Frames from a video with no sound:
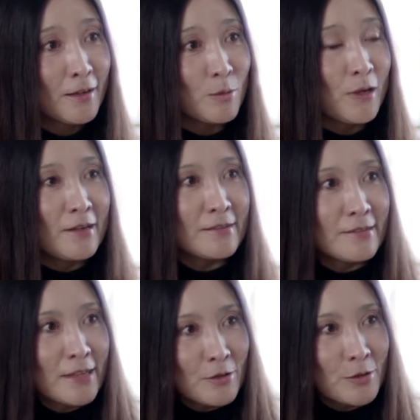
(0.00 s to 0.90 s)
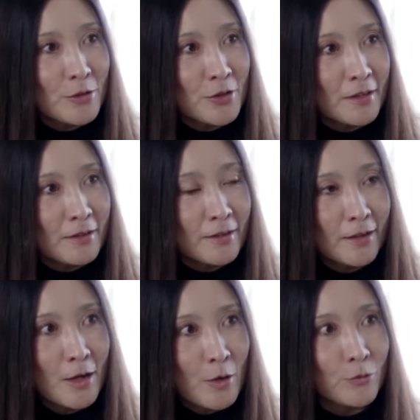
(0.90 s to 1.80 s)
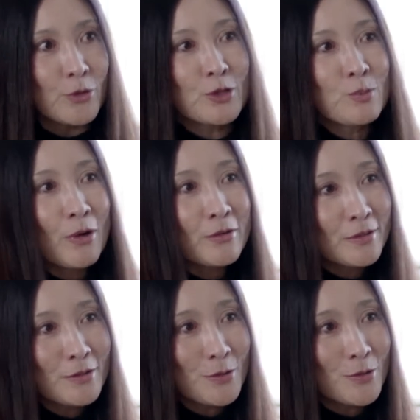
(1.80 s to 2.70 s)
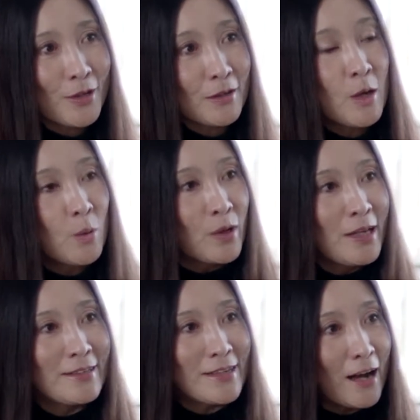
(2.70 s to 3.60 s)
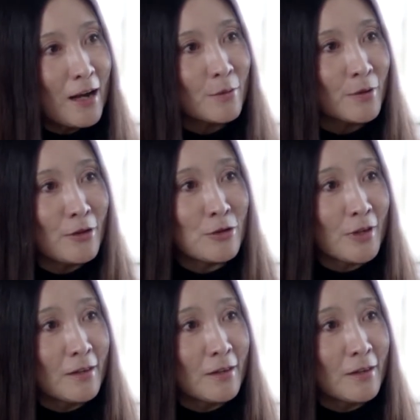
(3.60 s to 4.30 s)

We're listening to each other, we're responding to each other, we're in dialogue with each